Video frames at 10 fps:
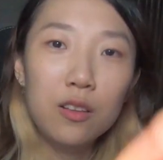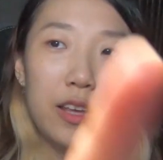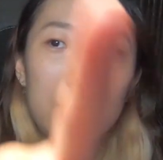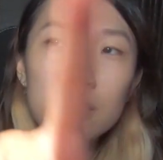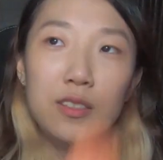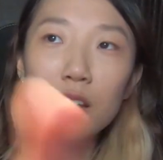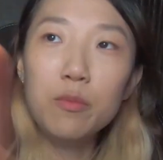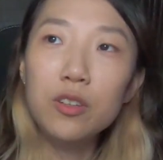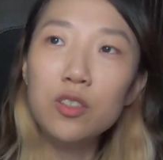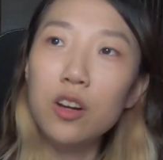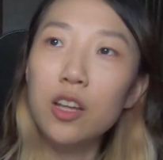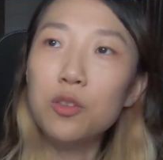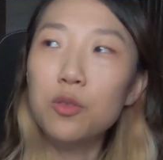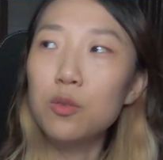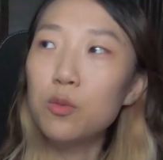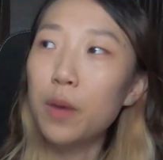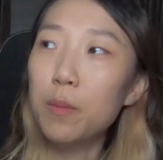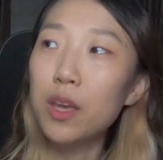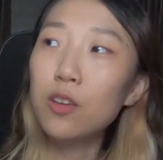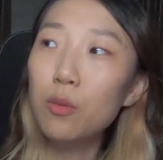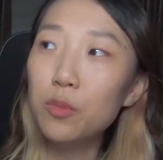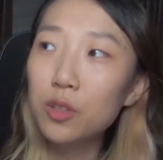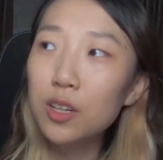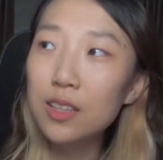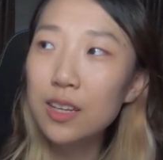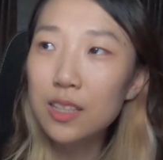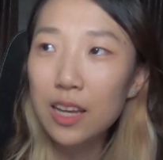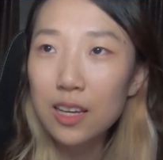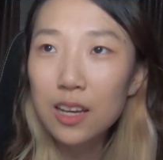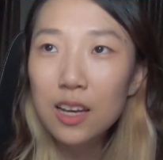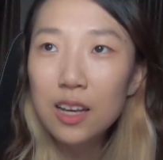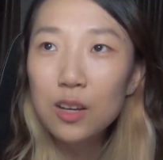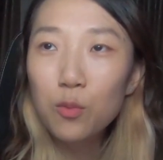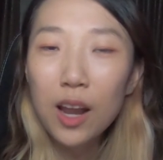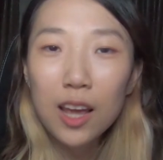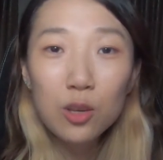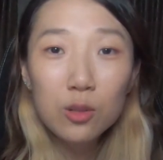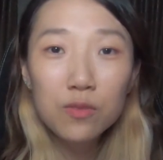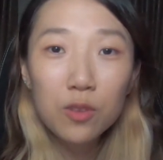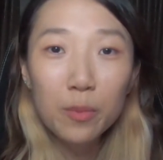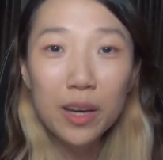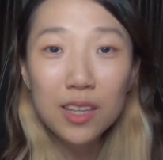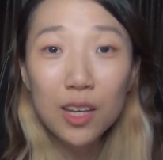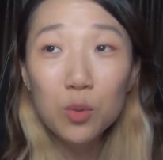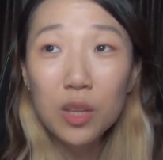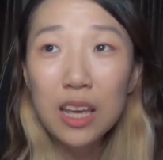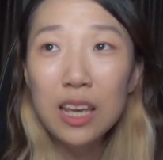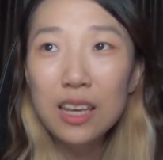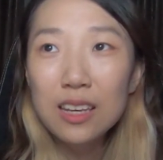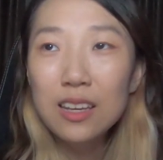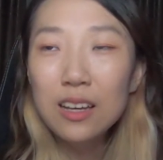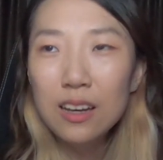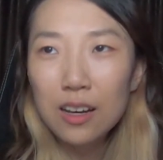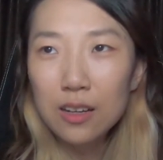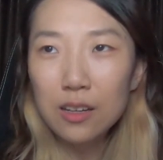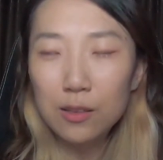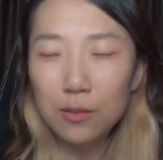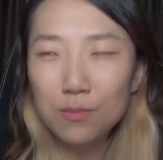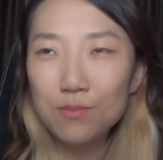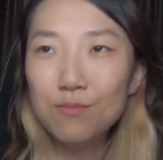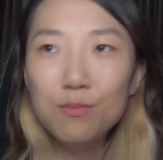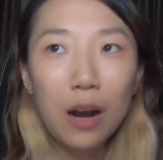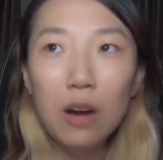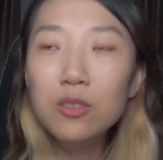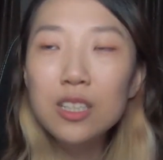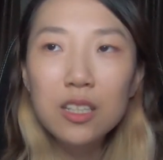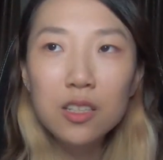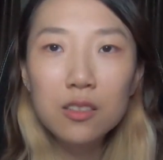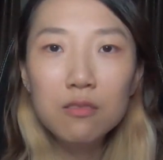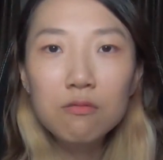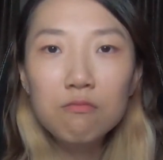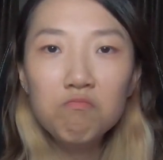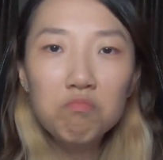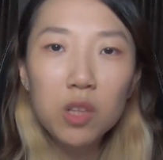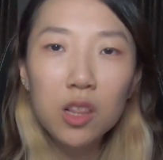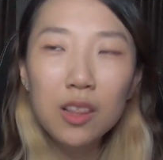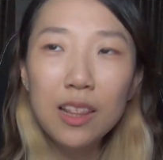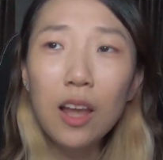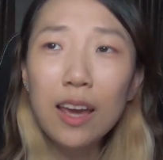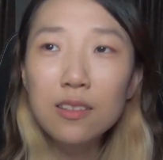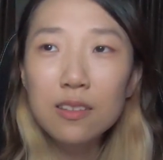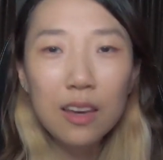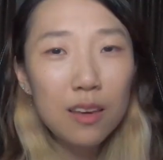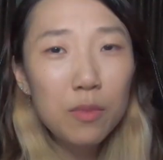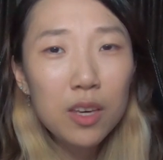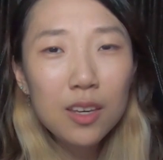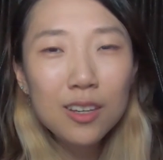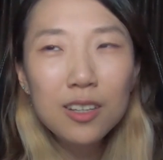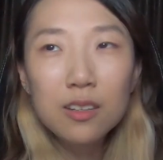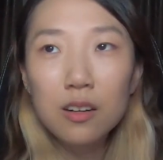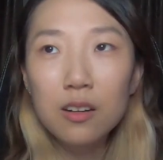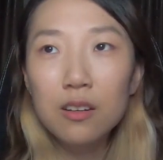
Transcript: Like this camera is connected to my main computer, and that's like what I use for my day-to-day browsing, light gaming,